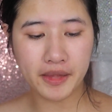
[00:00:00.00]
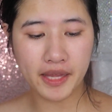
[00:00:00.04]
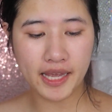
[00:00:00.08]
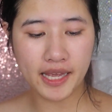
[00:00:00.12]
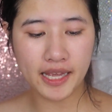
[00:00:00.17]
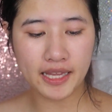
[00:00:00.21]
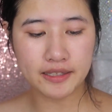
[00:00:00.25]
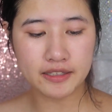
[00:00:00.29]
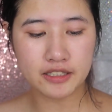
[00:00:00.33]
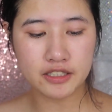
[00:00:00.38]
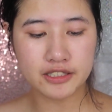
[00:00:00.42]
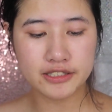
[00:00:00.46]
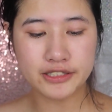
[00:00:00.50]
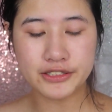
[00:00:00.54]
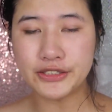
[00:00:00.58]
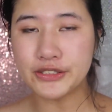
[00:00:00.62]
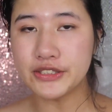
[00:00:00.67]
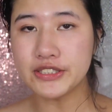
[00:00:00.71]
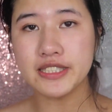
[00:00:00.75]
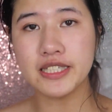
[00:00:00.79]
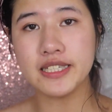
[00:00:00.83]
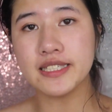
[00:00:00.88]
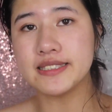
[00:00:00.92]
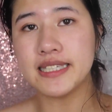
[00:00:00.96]
and
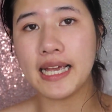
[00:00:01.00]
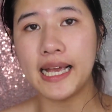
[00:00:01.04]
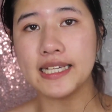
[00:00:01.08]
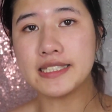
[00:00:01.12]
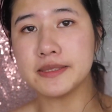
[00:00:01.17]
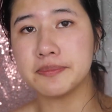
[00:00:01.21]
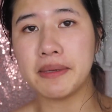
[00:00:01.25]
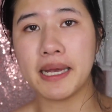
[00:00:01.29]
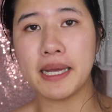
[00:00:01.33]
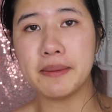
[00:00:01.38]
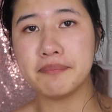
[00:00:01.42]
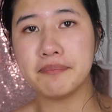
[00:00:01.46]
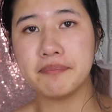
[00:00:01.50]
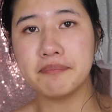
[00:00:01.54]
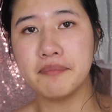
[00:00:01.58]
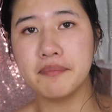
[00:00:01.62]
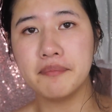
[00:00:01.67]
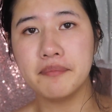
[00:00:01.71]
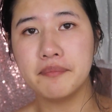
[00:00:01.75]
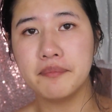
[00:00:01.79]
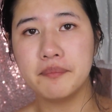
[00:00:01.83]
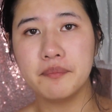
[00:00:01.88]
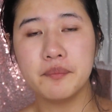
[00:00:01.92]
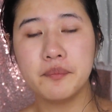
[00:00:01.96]
use this as my
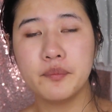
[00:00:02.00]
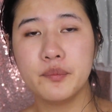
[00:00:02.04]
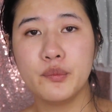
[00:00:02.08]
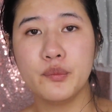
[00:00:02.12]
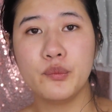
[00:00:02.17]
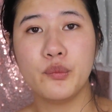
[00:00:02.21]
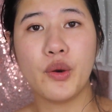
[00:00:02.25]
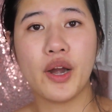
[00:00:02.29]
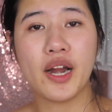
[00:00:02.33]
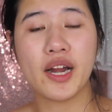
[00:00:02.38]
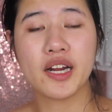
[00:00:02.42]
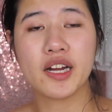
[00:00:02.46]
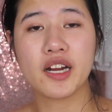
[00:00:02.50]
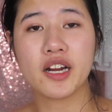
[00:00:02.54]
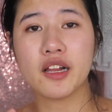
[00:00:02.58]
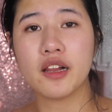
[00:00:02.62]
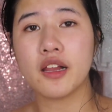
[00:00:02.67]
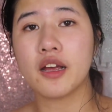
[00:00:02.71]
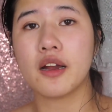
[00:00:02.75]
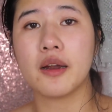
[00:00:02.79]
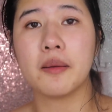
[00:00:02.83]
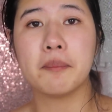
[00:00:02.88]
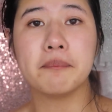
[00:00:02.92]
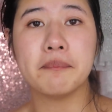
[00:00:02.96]

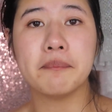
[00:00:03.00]
regular